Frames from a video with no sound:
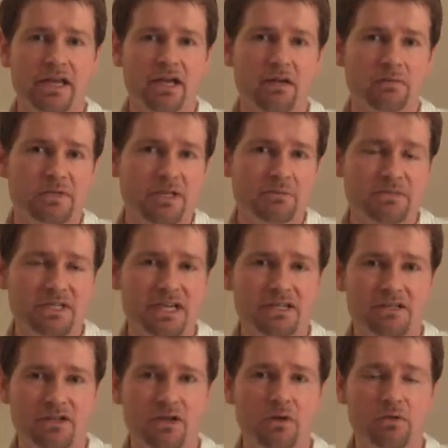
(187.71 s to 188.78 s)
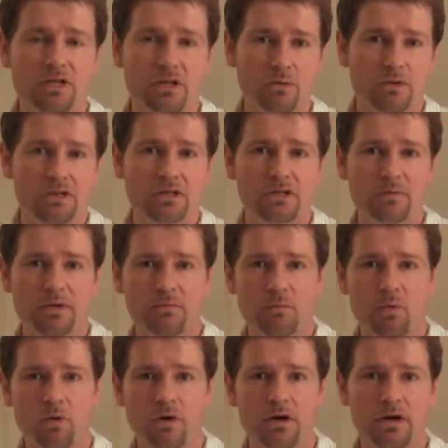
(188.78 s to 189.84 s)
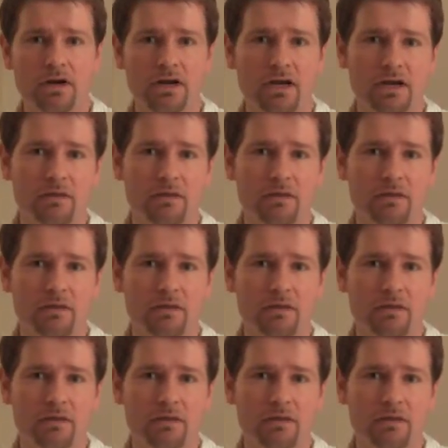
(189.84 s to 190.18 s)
helps them to get to know you a little bit more,